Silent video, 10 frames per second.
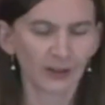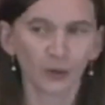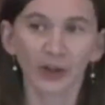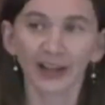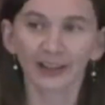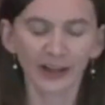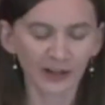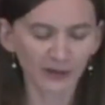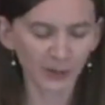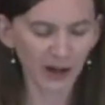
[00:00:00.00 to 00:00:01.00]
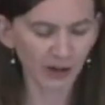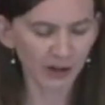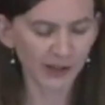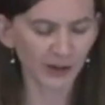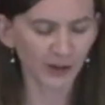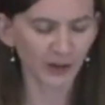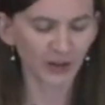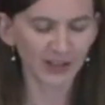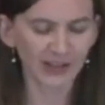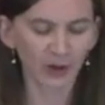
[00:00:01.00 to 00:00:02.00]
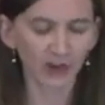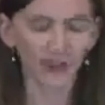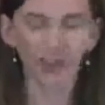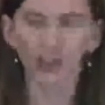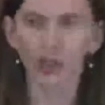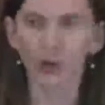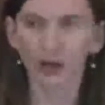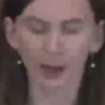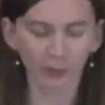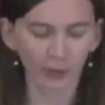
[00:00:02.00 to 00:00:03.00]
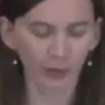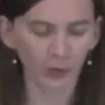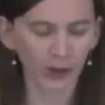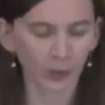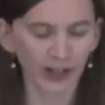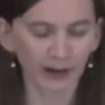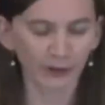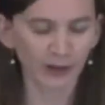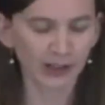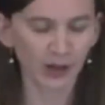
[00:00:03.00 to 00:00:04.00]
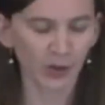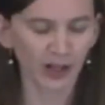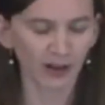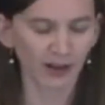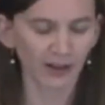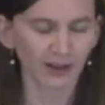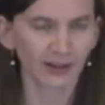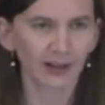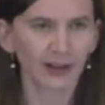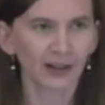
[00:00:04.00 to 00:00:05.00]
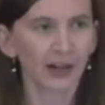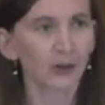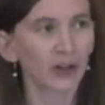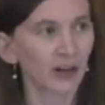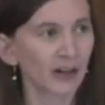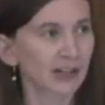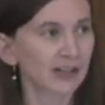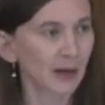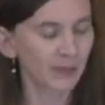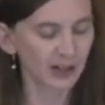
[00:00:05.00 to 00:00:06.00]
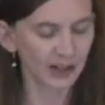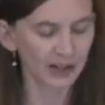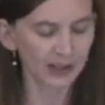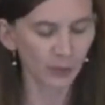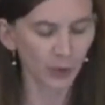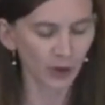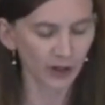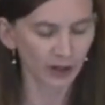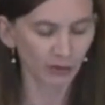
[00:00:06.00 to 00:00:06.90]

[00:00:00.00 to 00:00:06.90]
What I love about our circle is that we can show up with whatever is going on, and we are accepted and supported